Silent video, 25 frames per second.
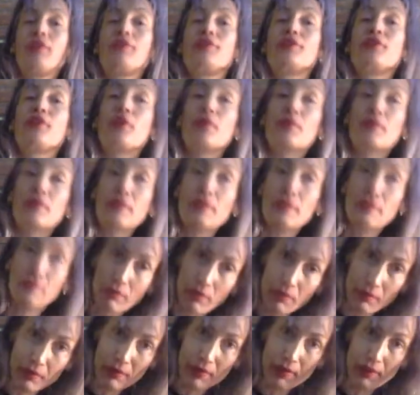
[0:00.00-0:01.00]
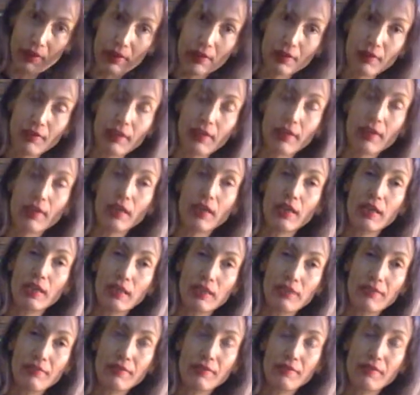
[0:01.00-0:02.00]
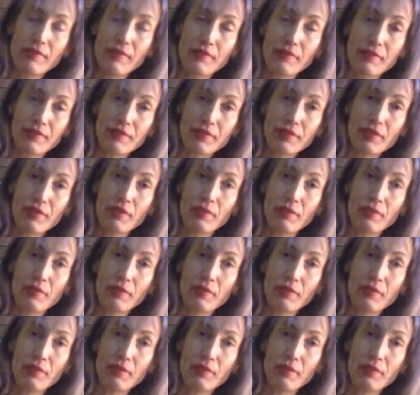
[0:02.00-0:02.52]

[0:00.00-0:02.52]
totally ruined it. Like, I lived in San Francisco